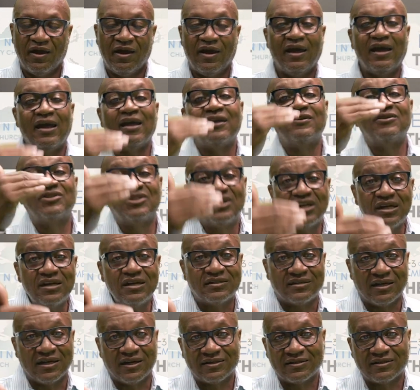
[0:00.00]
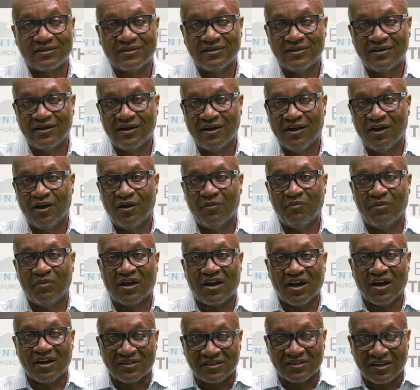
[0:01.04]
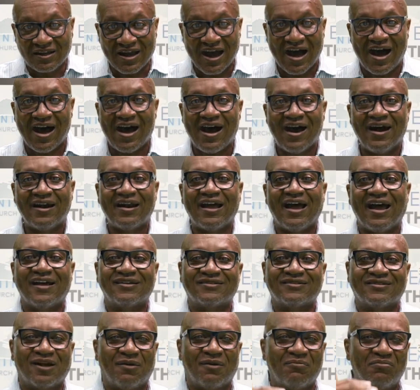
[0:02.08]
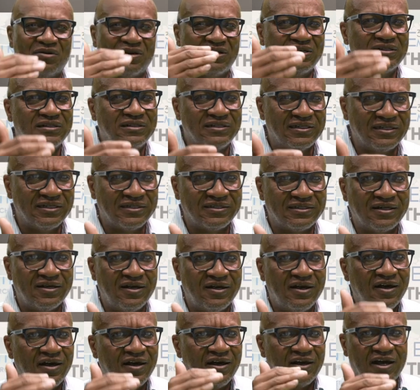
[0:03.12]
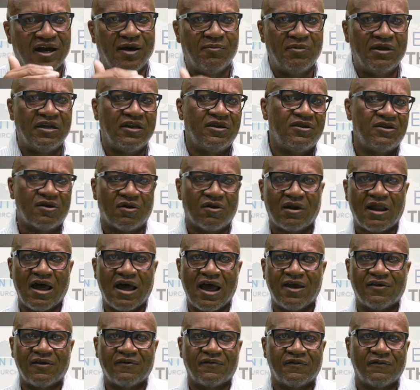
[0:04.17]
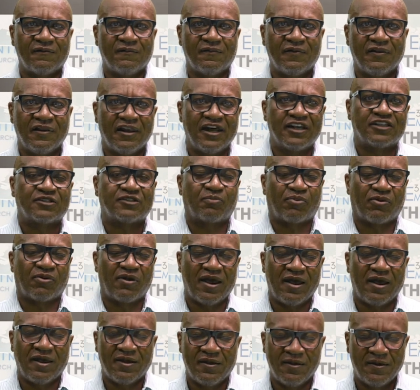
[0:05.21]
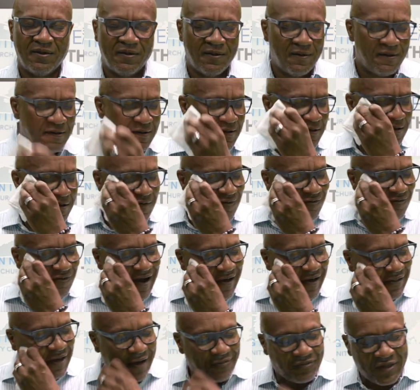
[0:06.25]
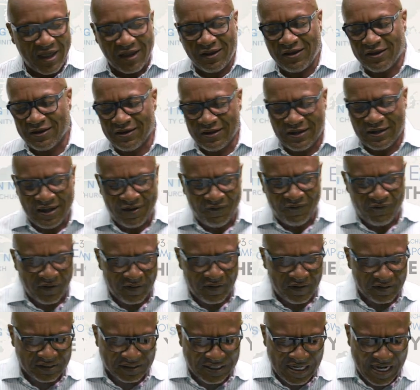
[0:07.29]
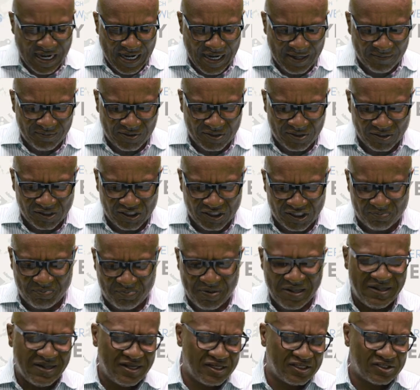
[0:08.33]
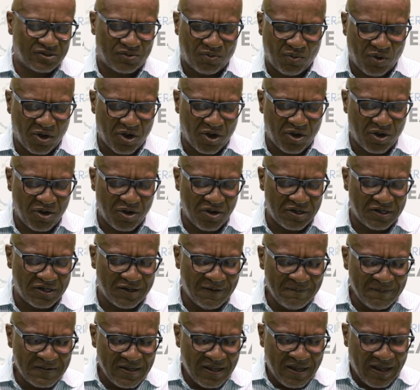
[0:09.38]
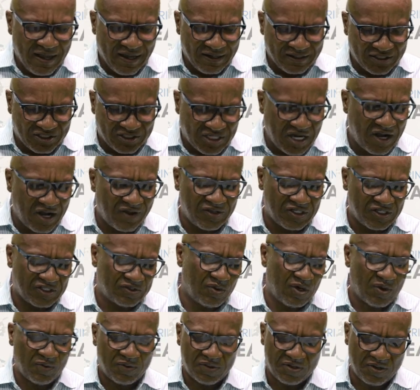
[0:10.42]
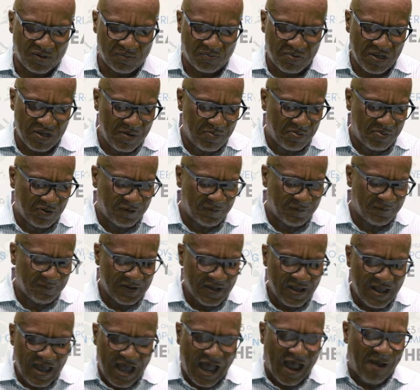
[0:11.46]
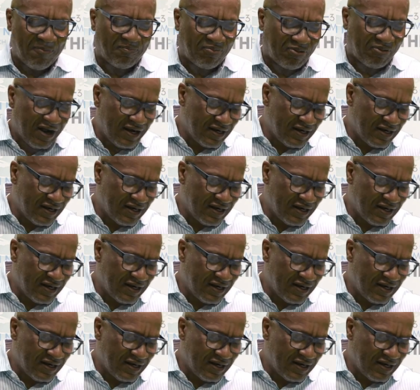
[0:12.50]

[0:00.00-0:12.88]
in Jesus, because God has some good coming in your life. Let's pray. Father, I thank you today for this time to spend this word and share this word with your people. I pray